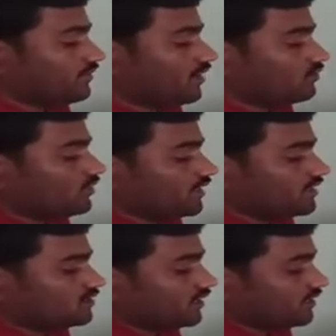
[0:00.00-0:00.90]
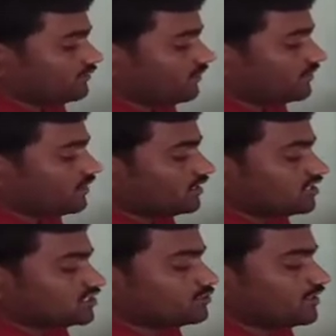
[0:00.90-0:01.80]
how to write the standard form.
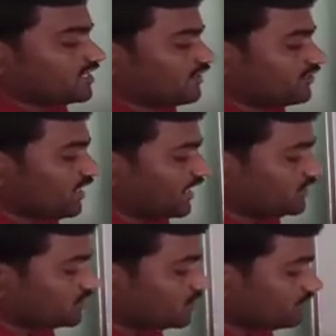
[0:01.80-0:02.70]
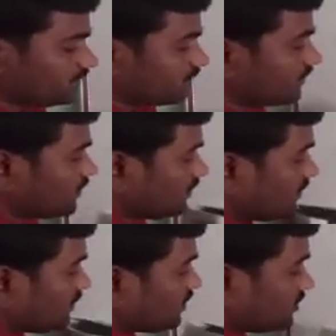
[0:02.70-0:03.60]
The speed of the light
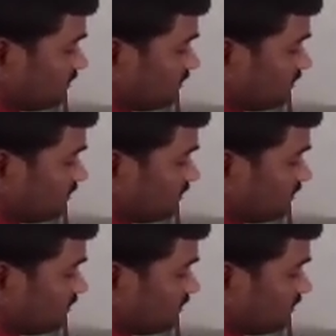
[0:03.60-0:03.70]
in